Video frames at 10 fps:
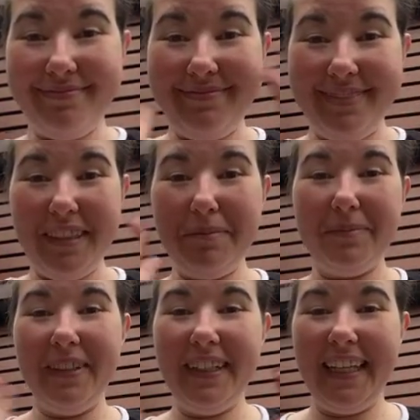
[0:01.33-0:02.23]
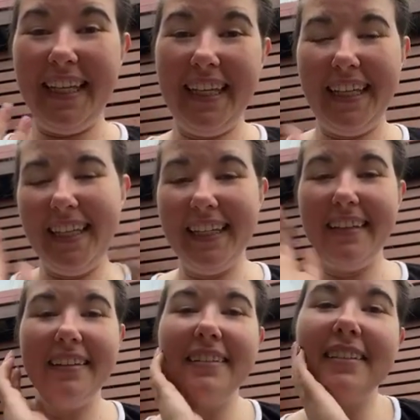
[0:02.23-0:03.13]
Good
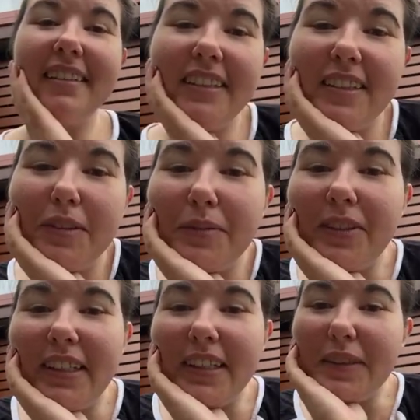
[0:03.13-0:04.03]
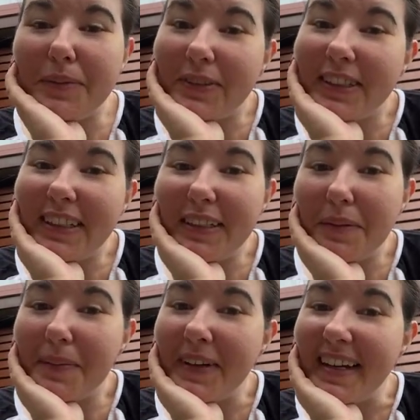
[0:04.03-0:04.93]
morning. Good morning, good morning, good
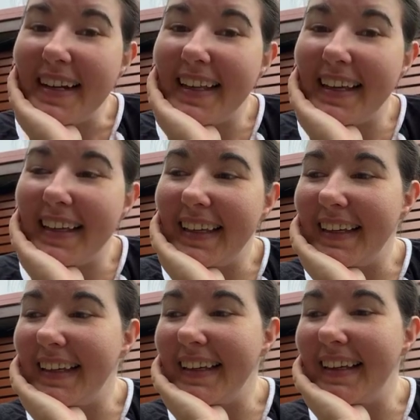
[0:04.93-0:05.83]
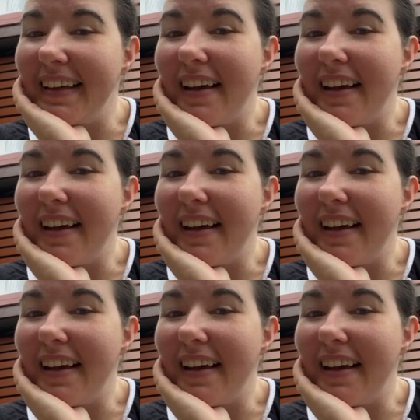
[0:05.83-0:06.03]
morning.